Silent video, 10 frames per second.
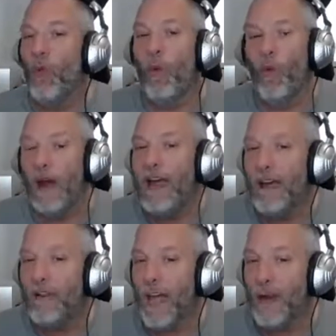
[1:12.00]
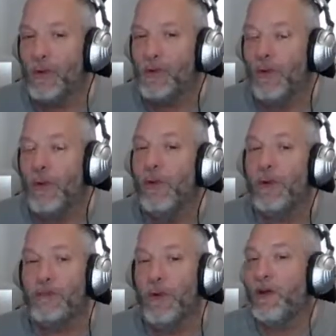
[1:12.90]
What kind of labels were you
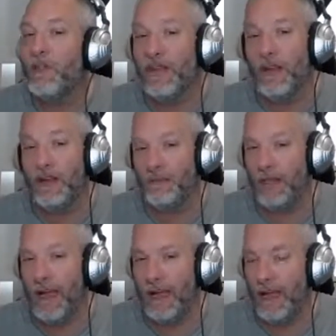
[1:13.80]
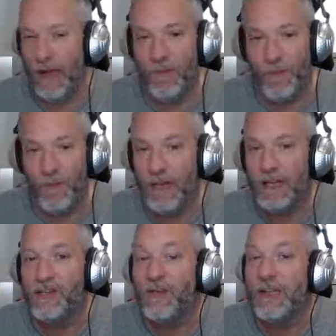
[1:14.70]
experiencing? I'm
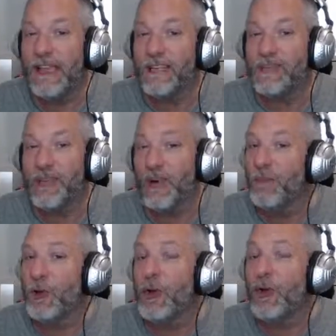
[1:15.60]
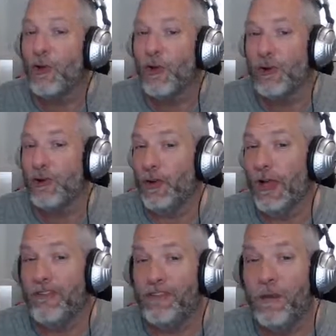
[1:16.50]
assuming that started pretty early in your
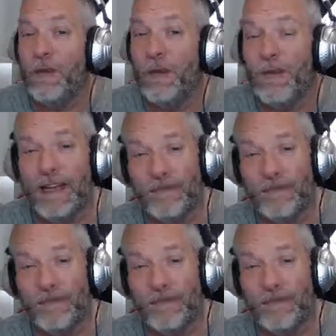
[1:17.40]
life. Tell me about it.